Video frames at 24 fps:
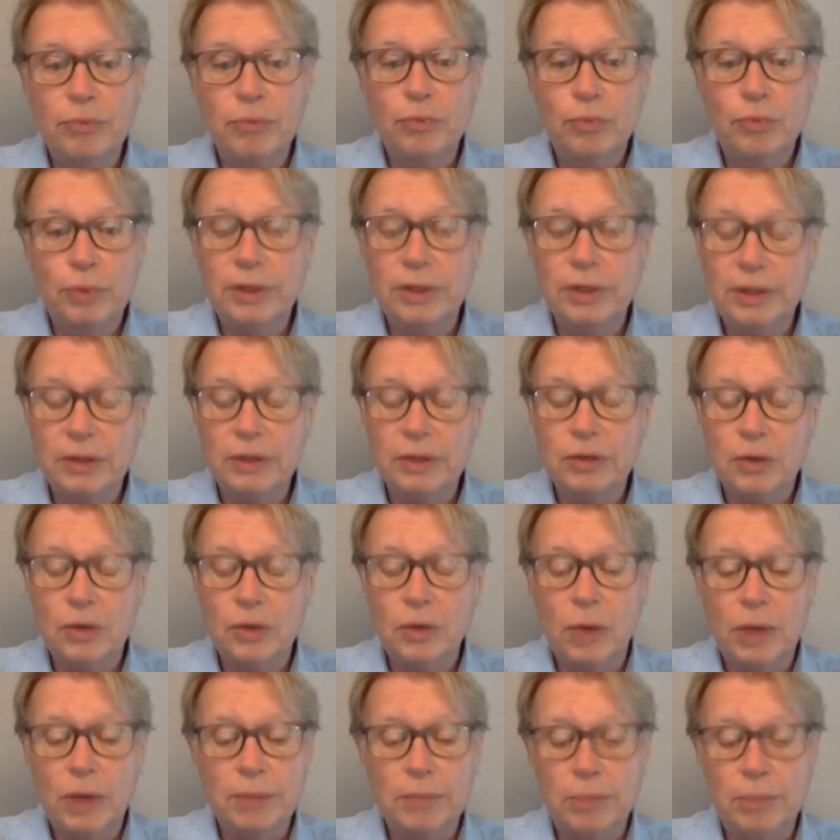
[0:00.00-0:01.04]
really
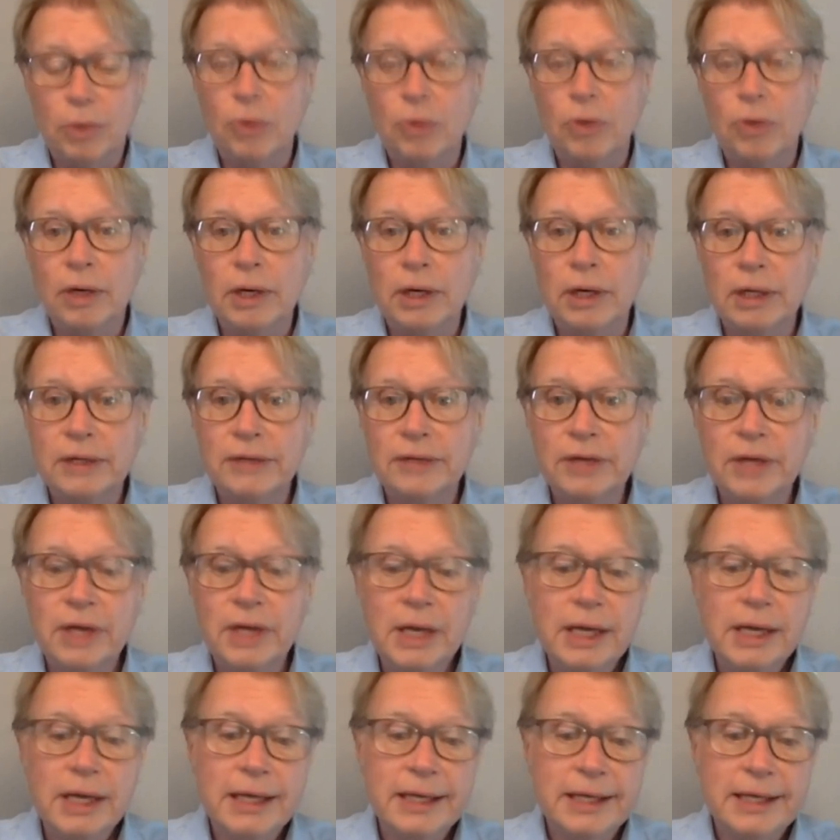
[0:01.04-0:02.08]
quite poor, and
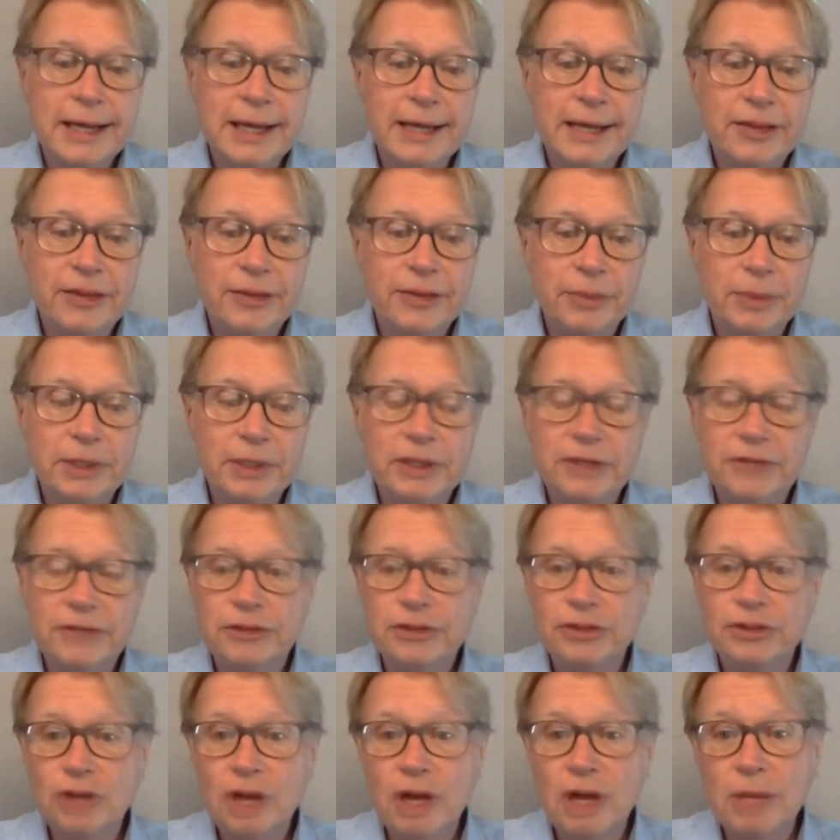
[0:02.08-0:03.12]
he had three different
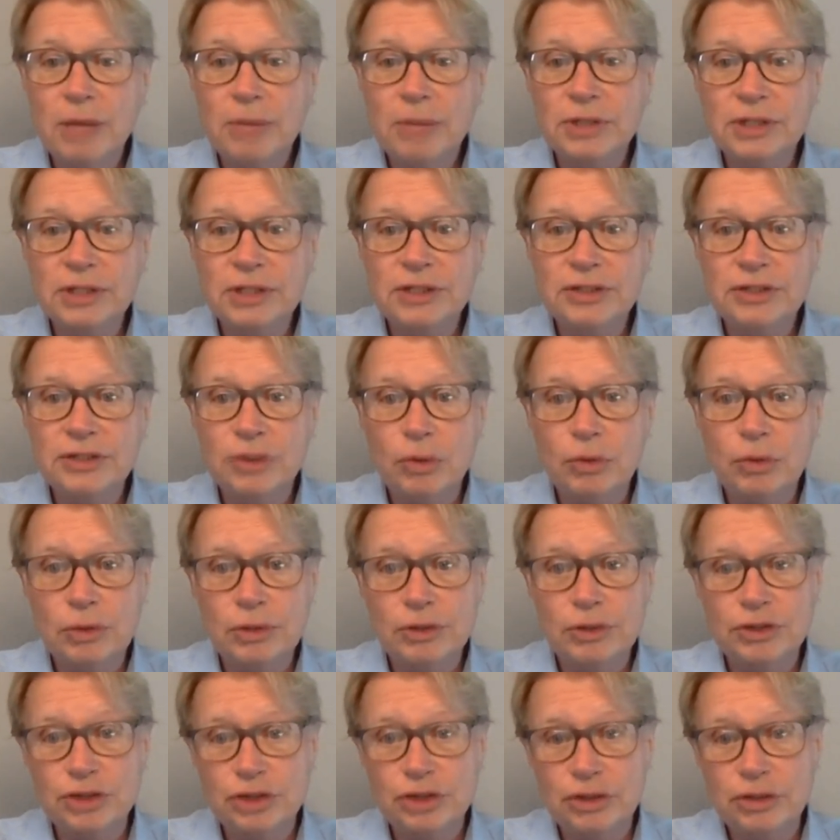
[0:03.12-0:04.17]
jobs. He sold
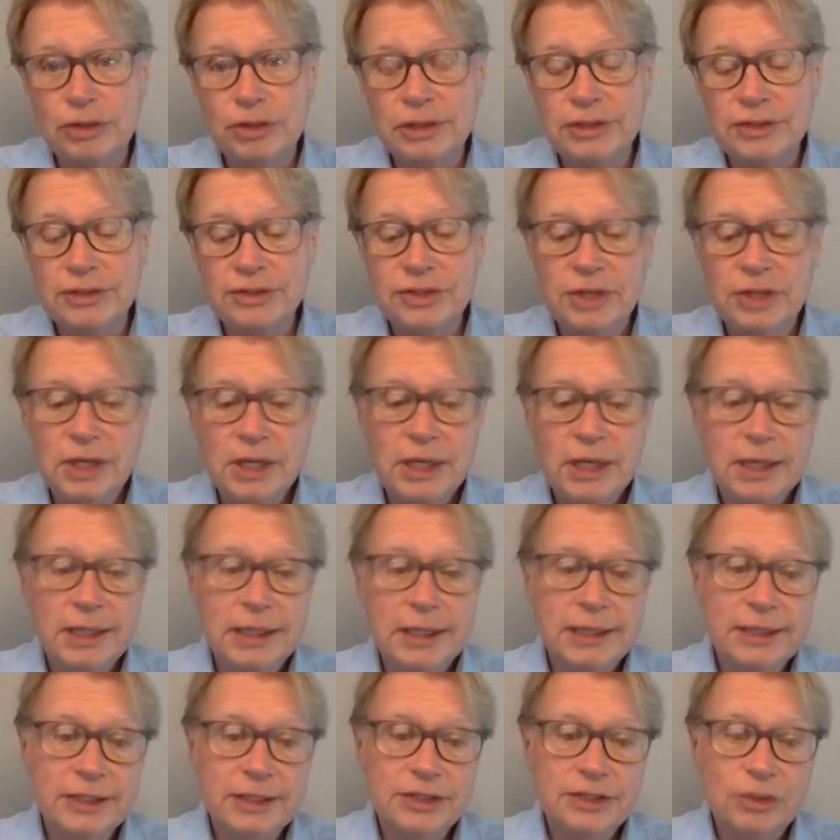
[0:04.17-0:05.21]
insurance,
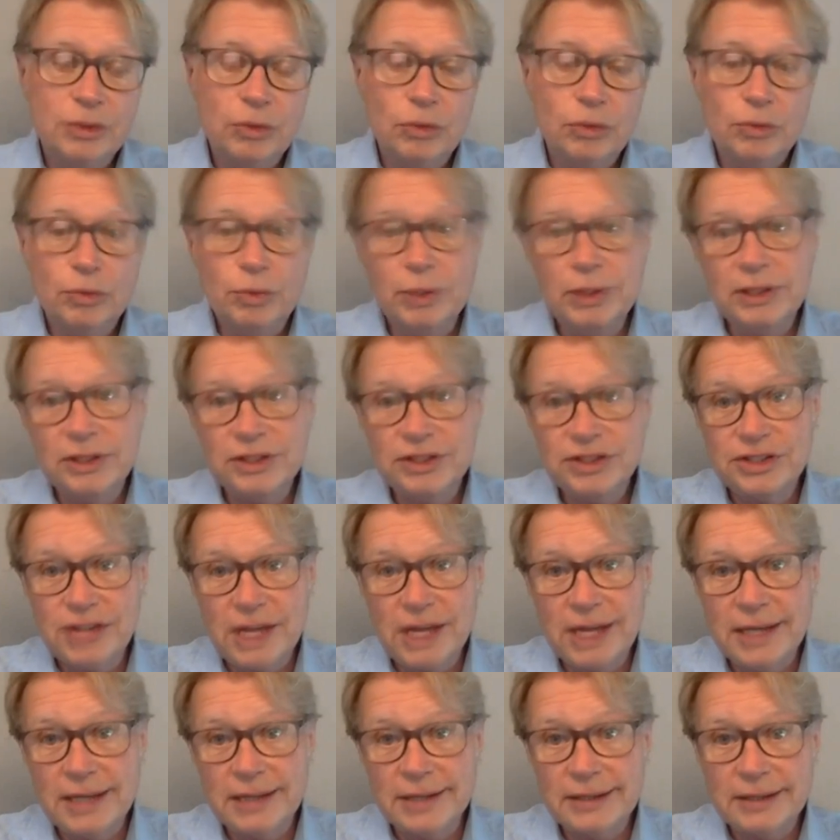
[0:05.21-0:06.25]
he sold real
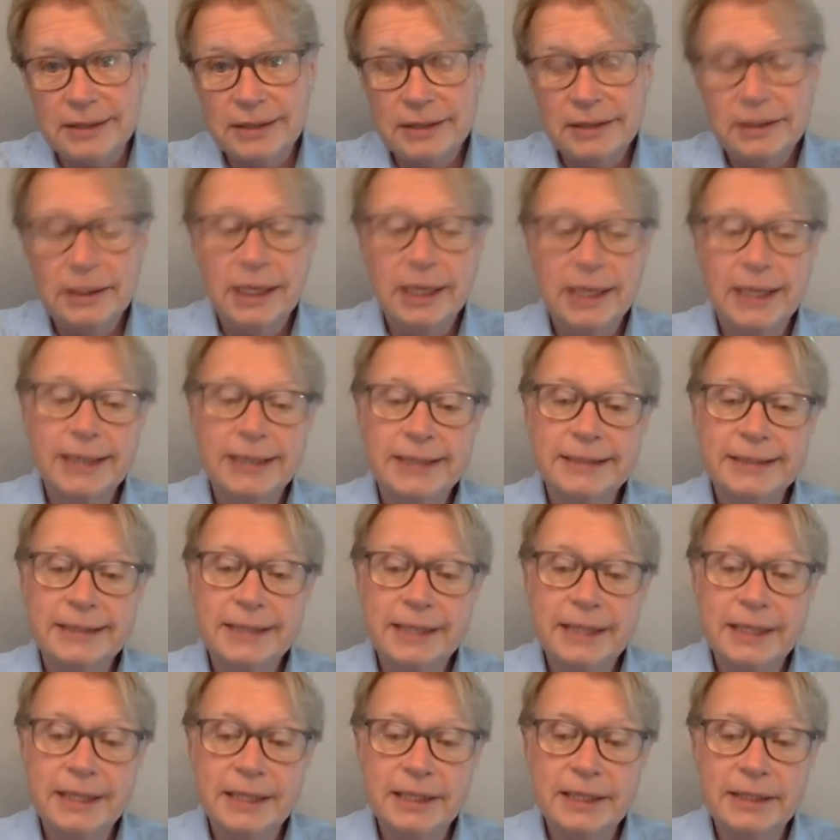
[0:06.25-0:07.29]
estate, and
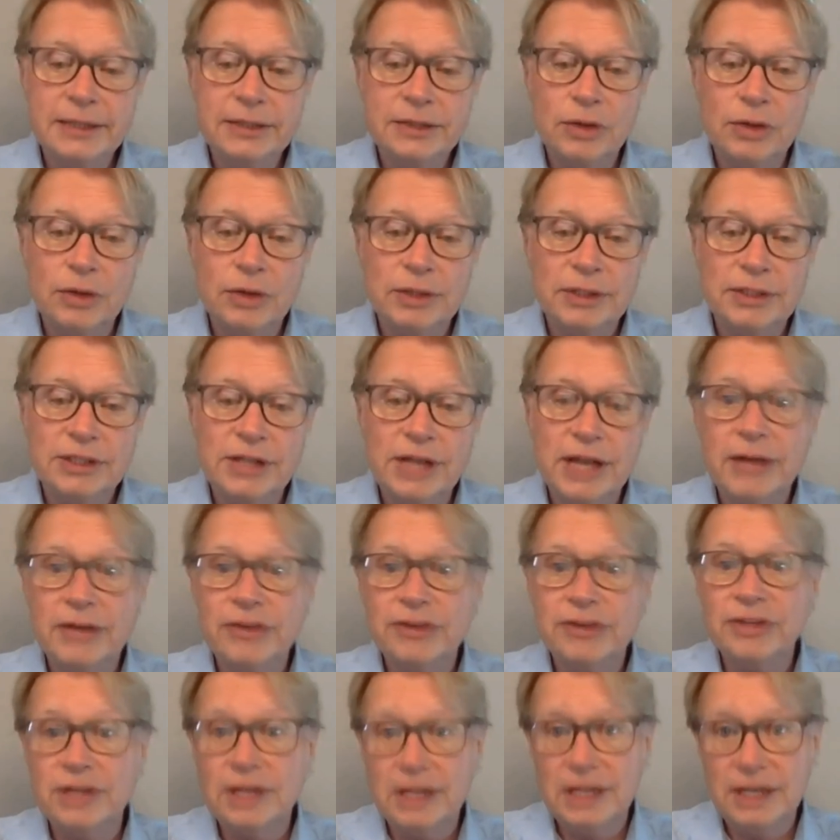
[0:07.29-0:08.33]
he taught dance
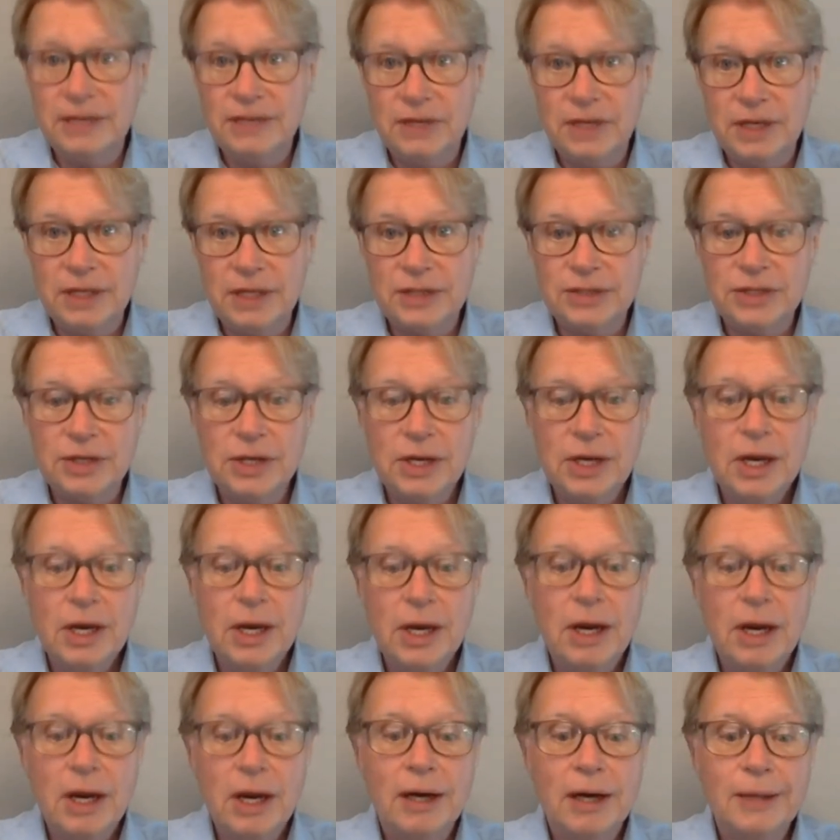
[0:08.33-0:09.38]
in the evenings.
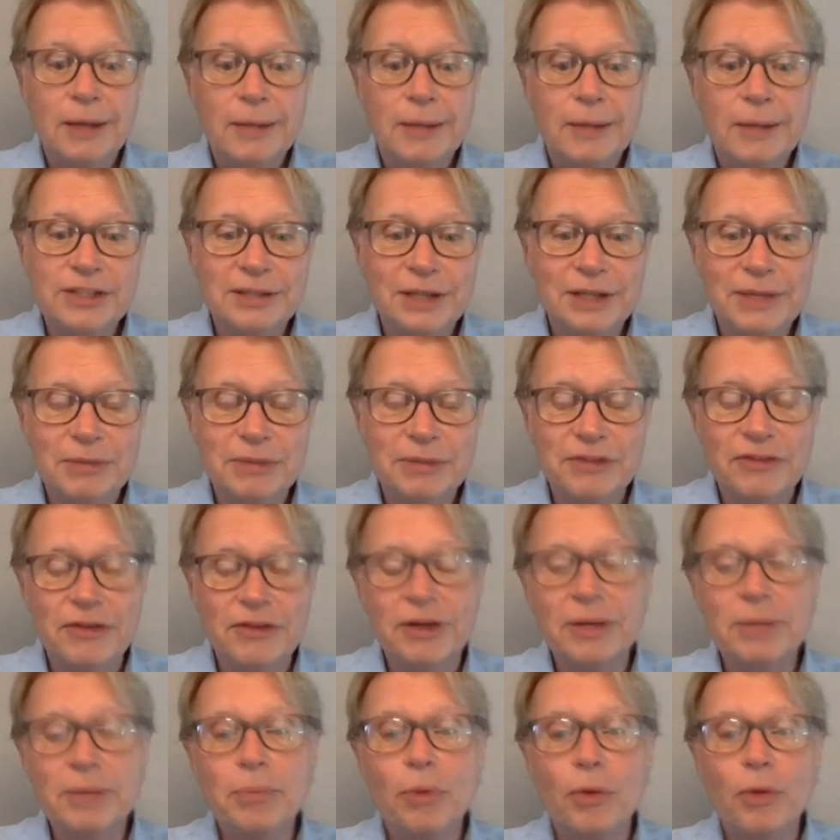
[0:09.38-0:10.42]
He said that it was
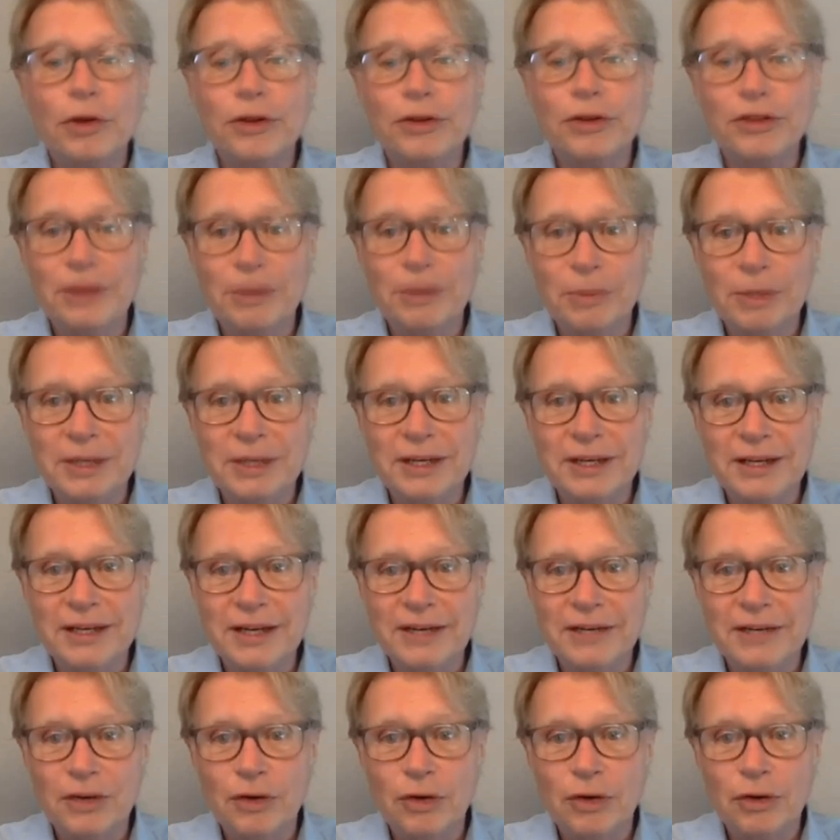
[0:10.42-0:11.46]
very important that we
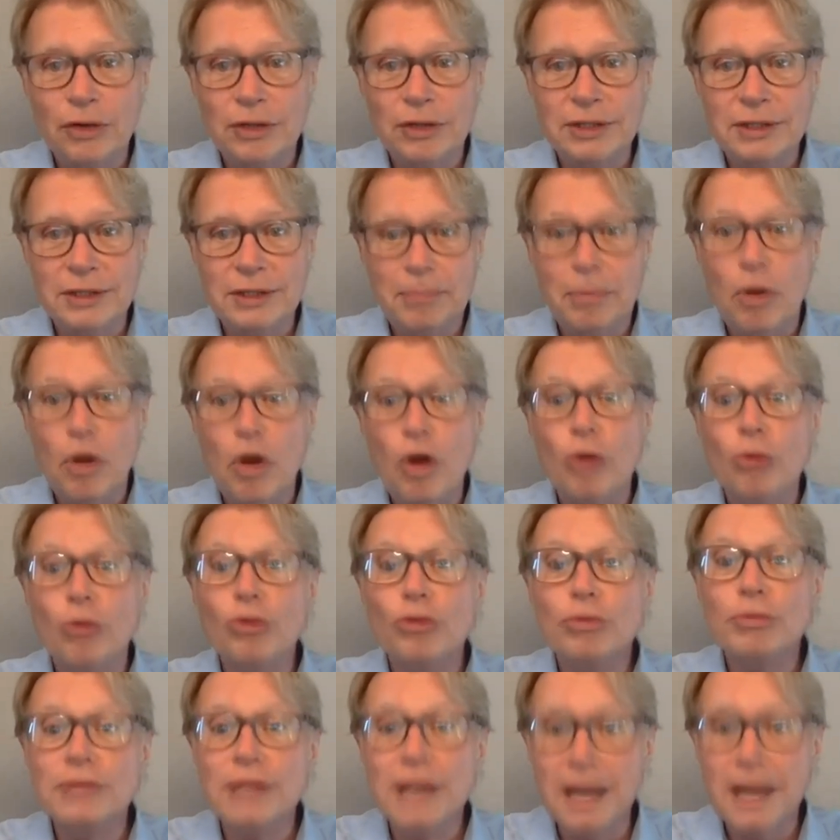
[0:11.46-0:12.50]
never called it
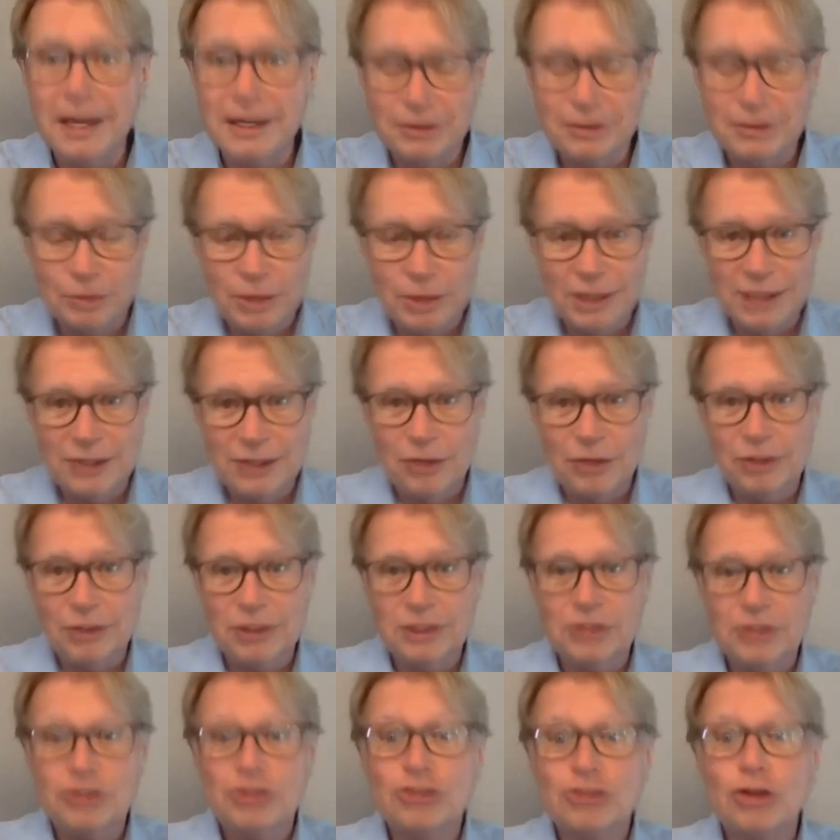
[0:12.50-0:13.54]
ballroom dance. You had to
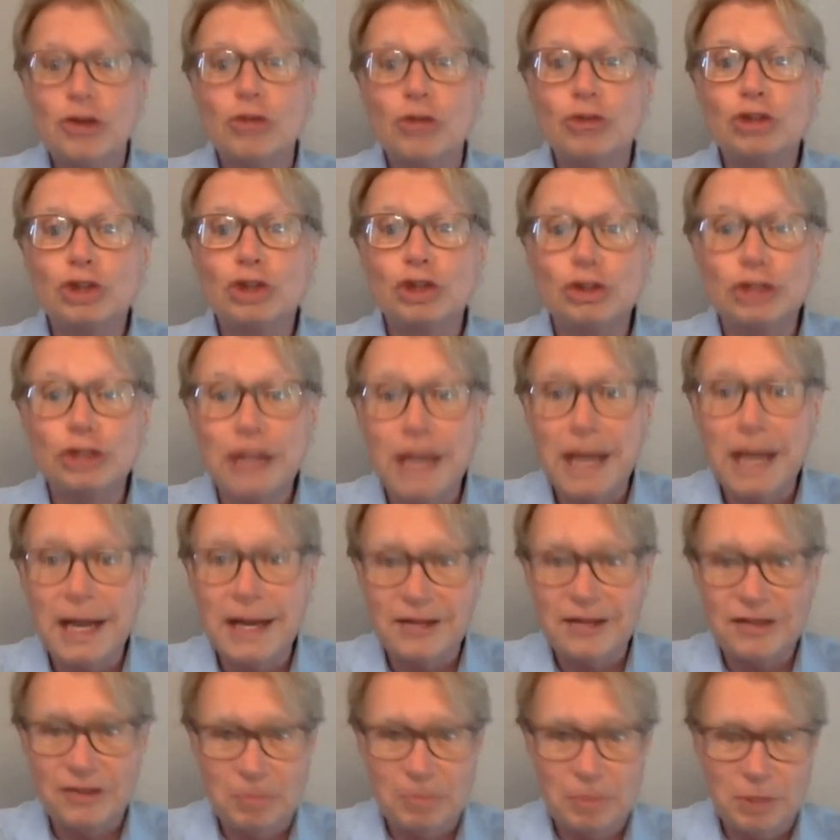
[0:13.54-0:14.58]
call it social
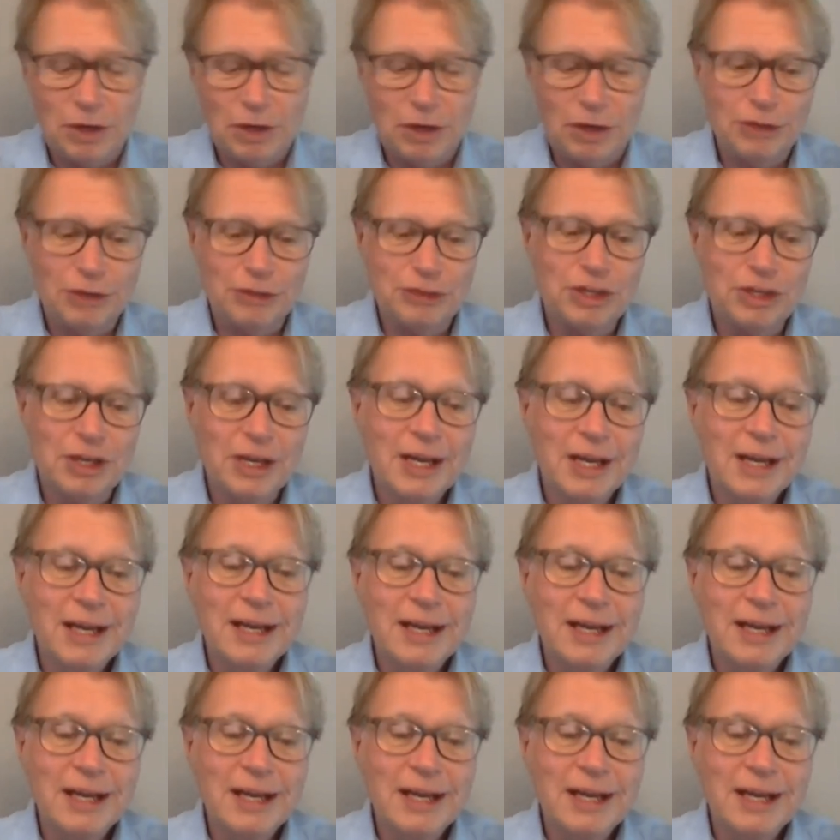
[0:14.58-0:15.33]
dance, because